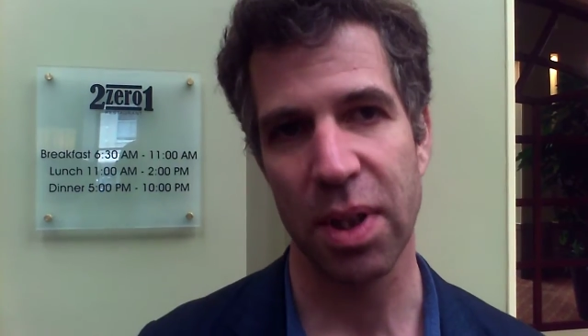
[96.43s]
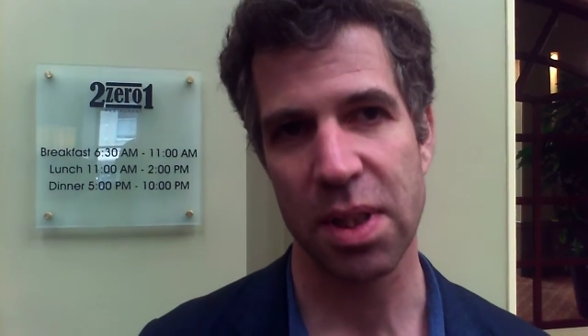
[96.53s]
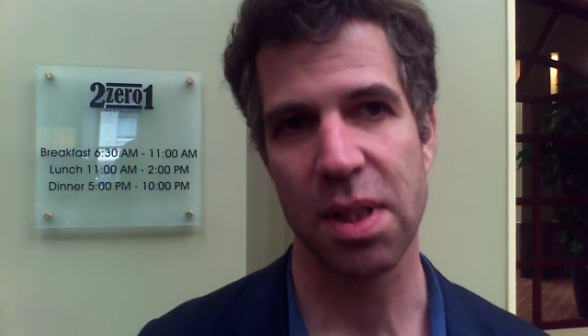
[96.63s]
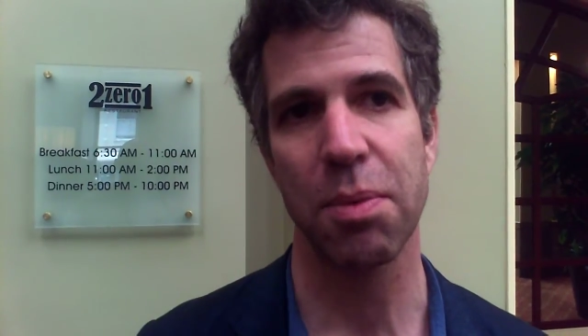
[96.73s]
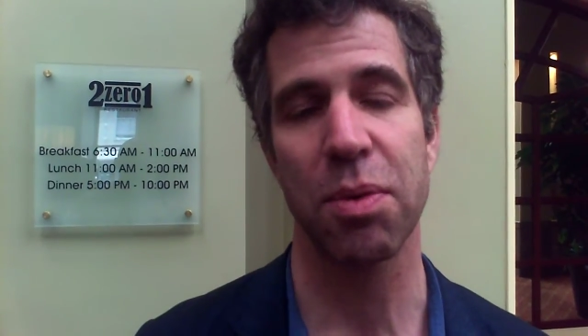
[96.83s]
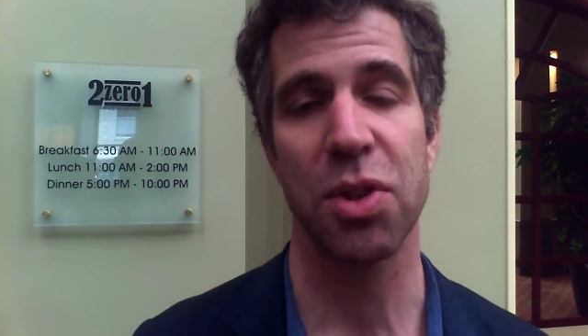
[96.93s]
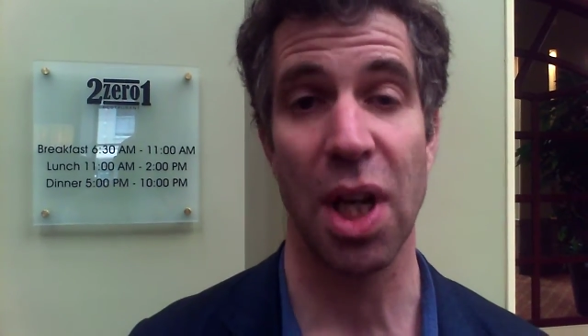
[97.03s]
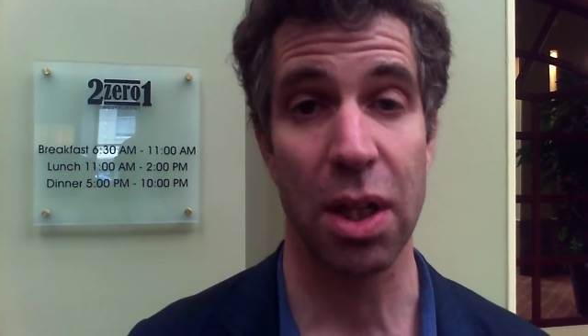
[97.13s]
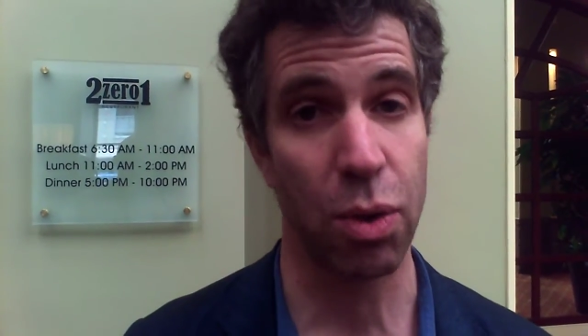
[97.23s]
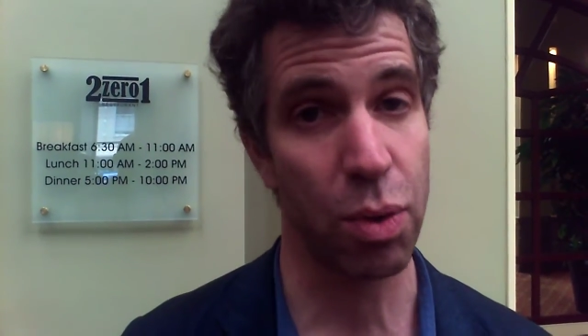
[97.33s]
And
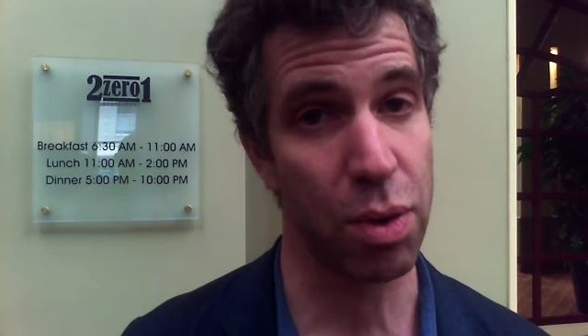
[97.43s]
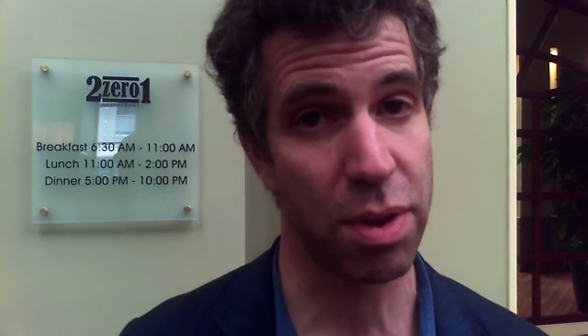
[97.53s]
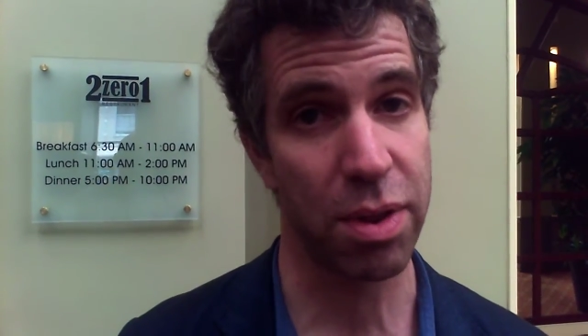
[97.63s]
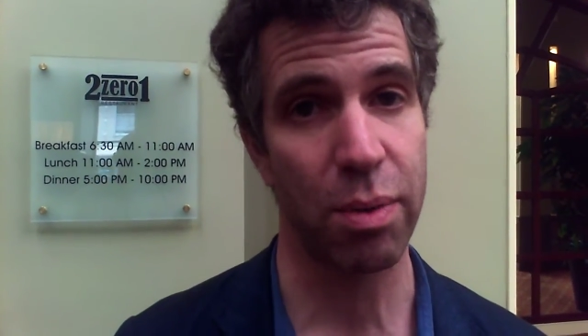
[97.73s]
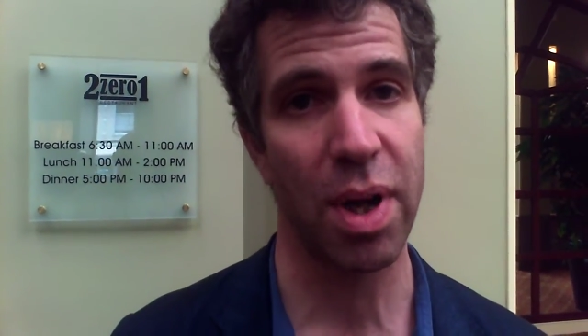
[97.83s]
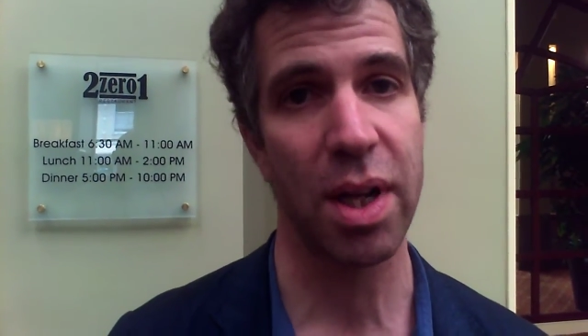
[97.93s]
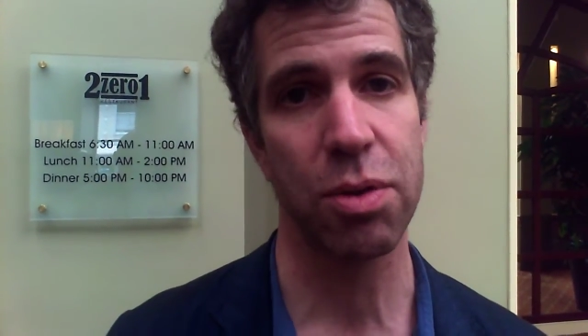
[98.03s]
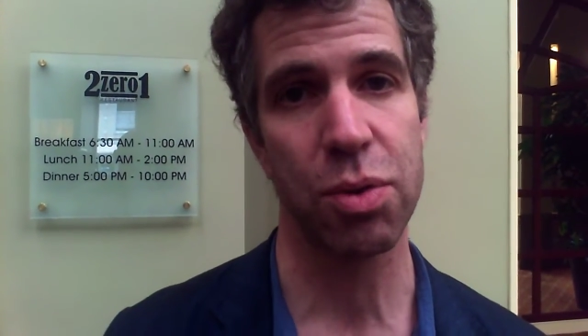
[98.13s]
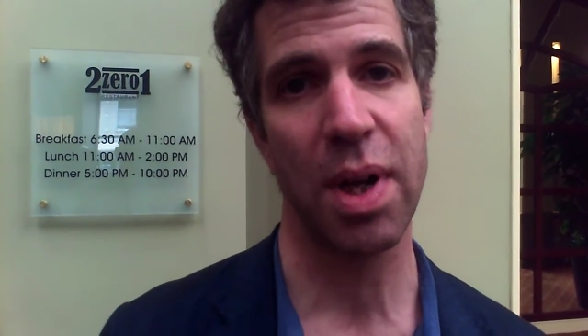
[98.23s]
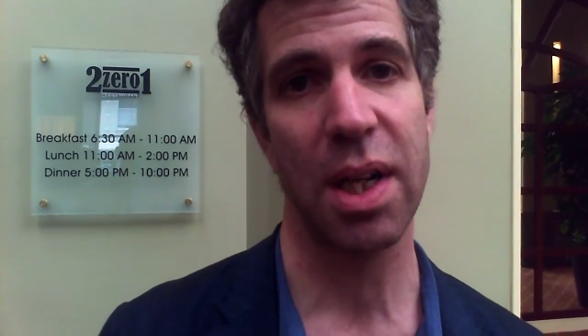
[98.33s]
John Kruth, the writer,
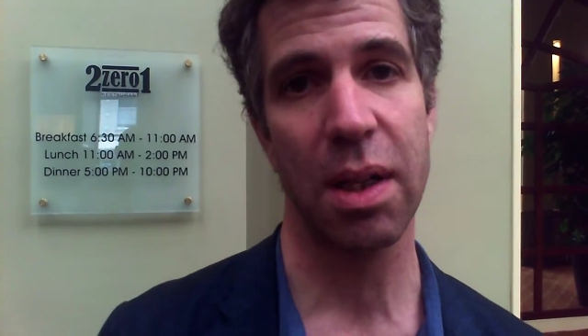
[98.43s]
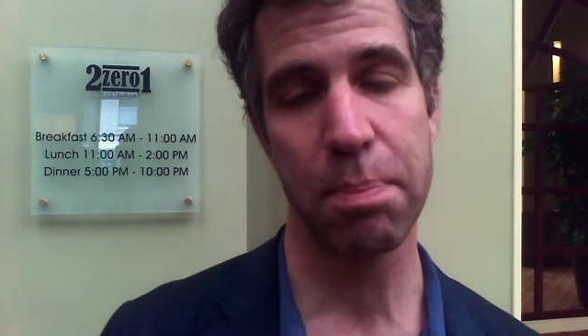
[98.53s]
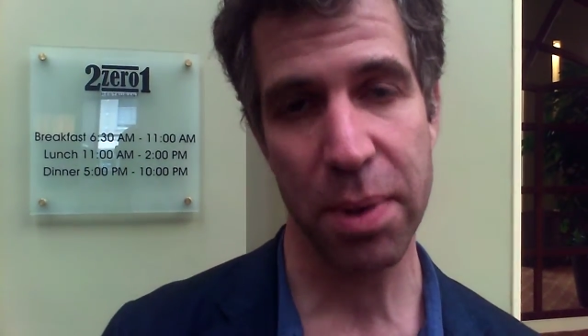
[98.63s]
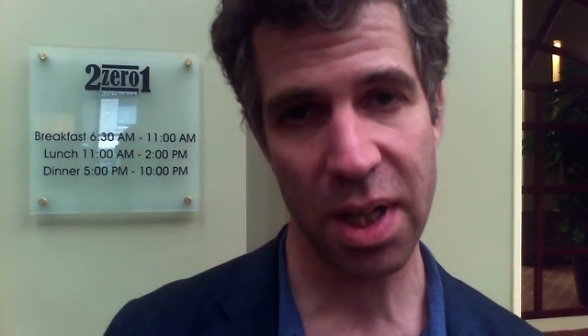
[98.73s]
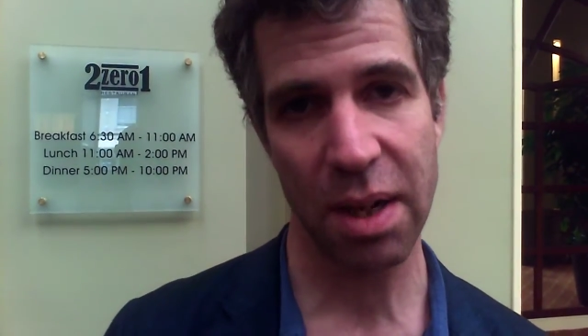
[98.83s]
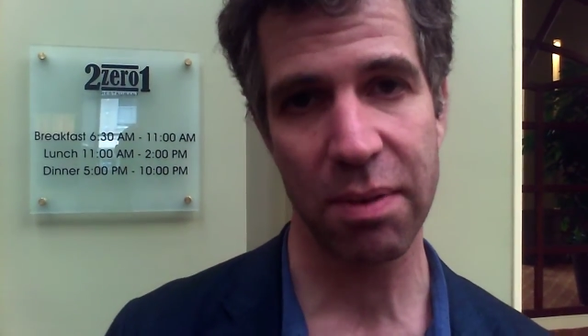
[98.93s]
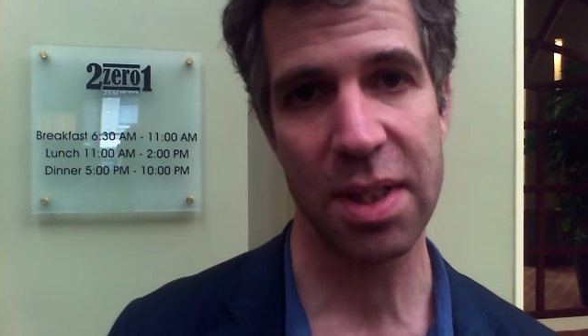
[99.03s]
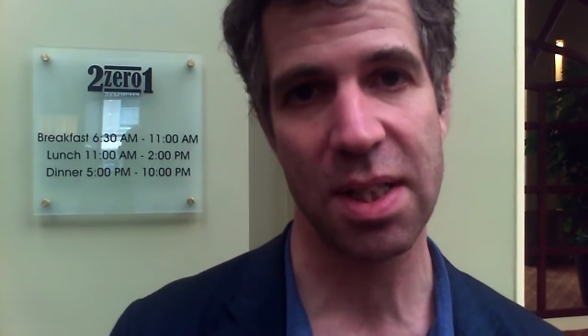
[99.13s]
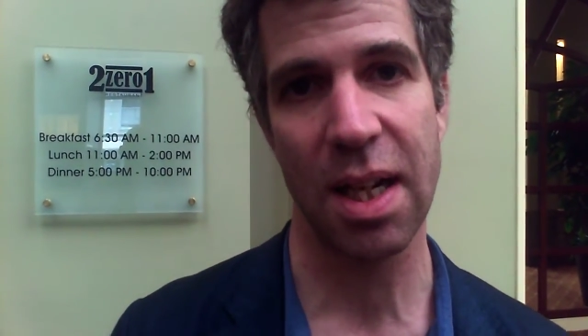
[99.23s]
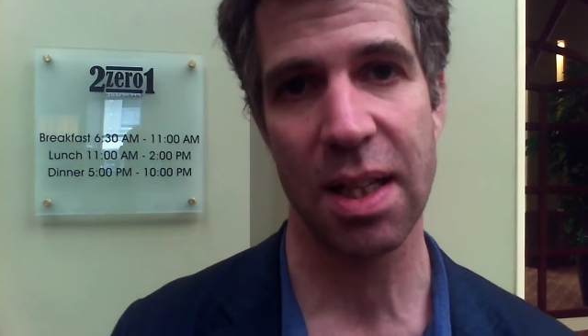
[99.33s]
was writing a book on
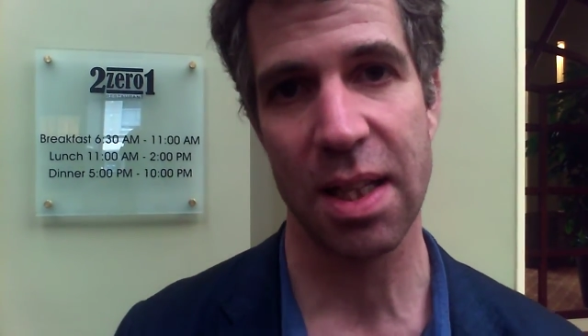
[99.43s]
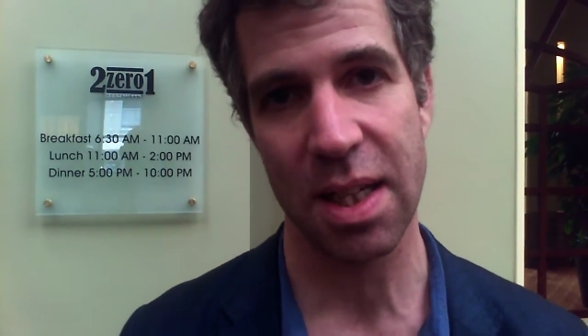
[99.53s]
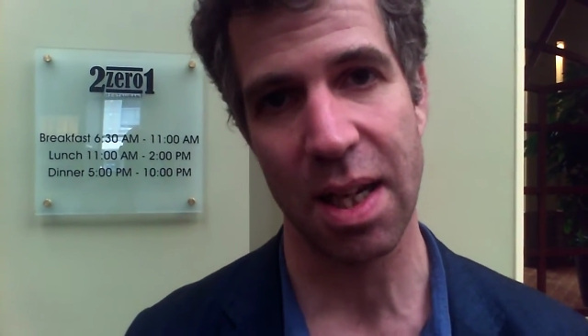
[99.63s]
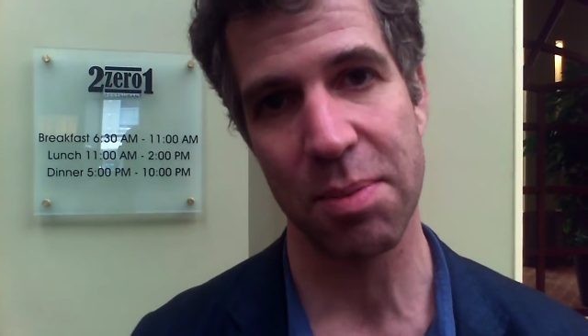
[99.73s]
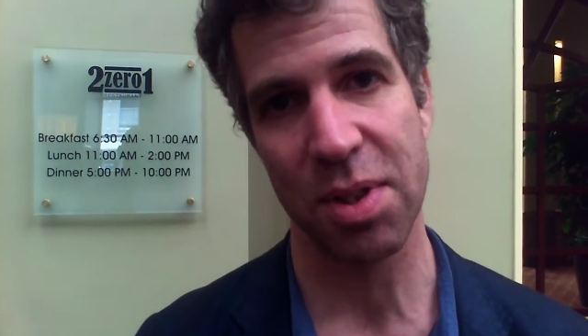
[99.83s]
Rahsaan at the time,